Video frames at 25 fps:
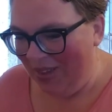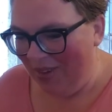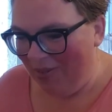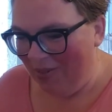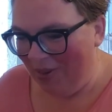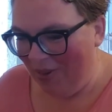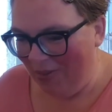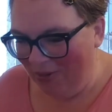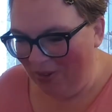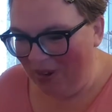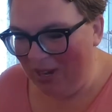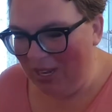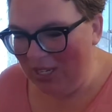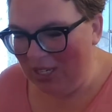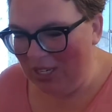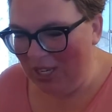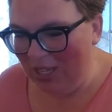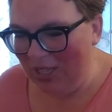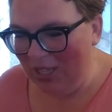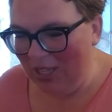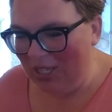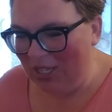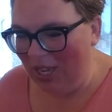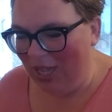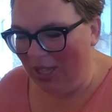we're finishing
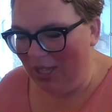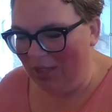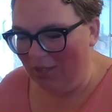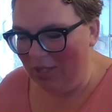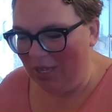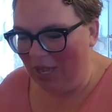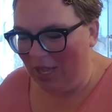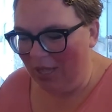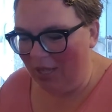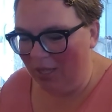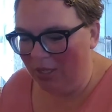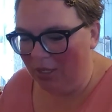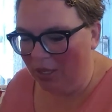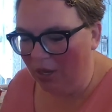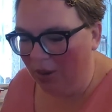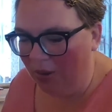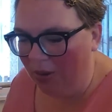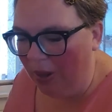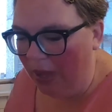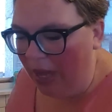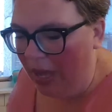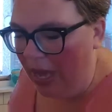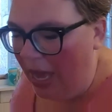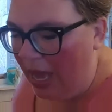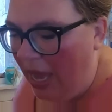the jello salad.
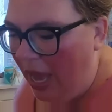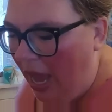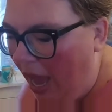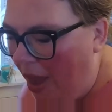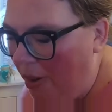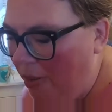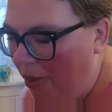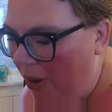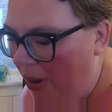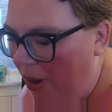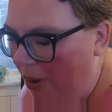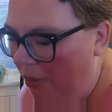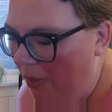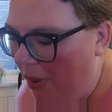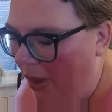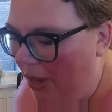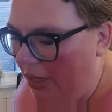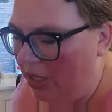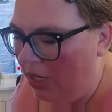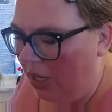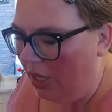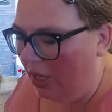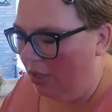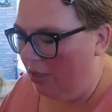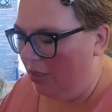So I put up my
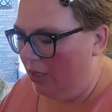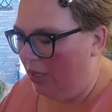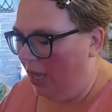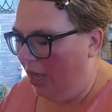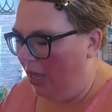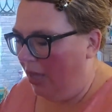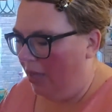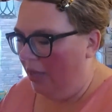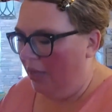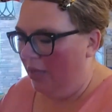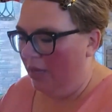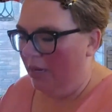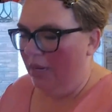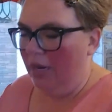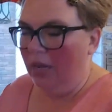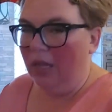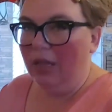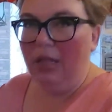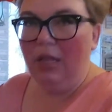jello salad in a